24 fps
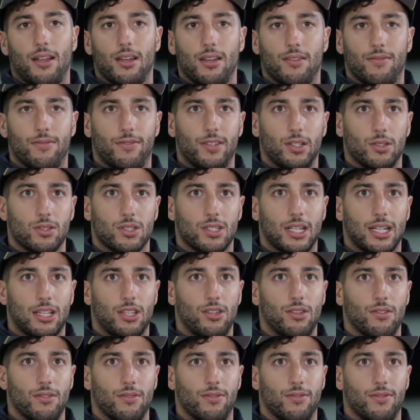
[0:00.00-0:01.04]
It feels
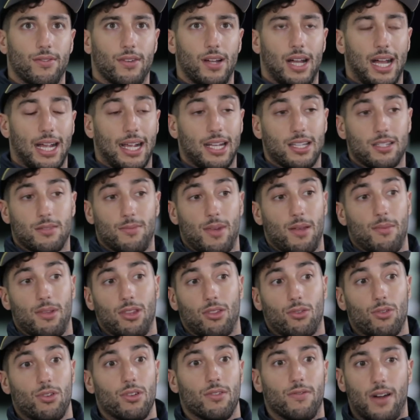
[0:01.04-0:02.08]
like you've, I guess maybe
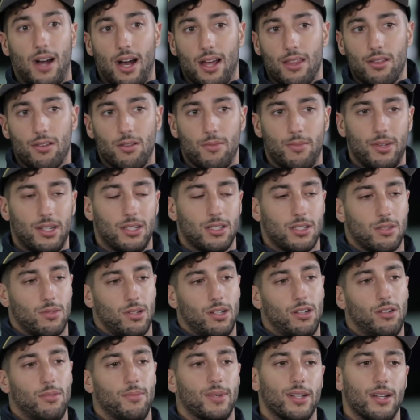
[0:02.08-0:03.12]
through your father a bit as
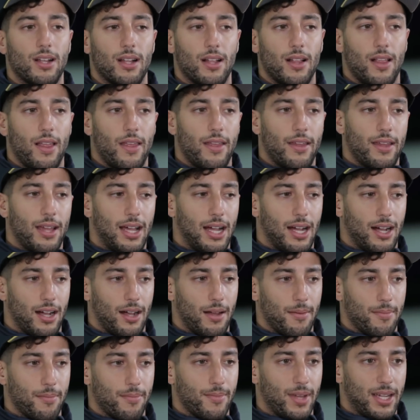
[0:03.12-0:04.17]
well, but
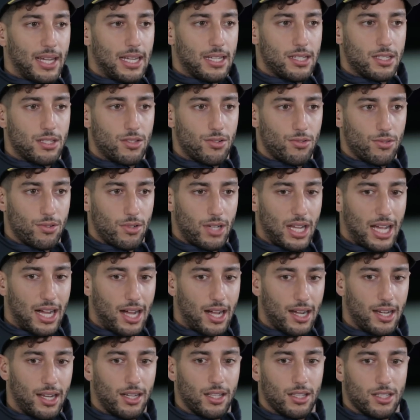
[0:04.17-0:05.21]
I guess through
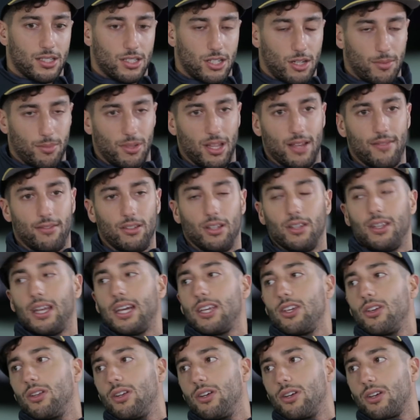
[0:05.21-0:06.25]
karting at the top level and
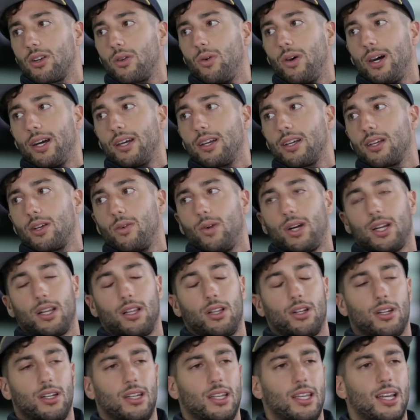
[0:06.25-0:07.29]
that you learnt quite a
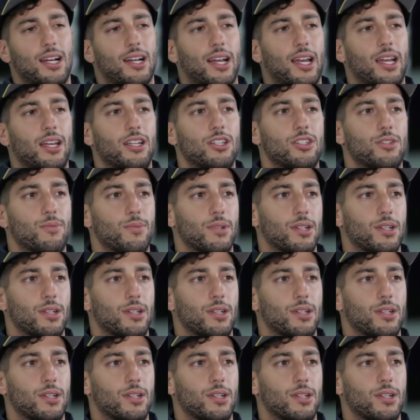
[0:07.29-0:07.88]
lot at a young age.